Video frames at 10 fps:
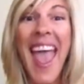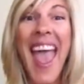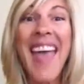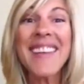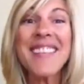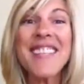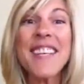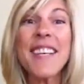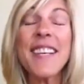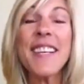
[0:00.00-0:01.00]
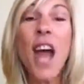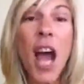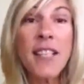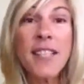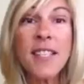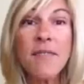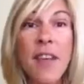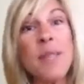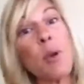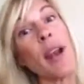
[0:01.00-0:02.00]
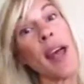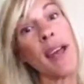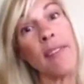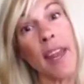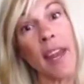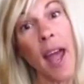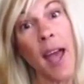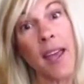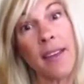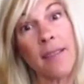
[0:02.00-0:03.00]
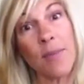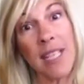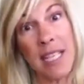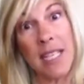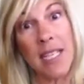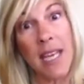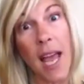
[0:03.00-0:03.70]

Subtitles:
And the last Facebook Live that I did,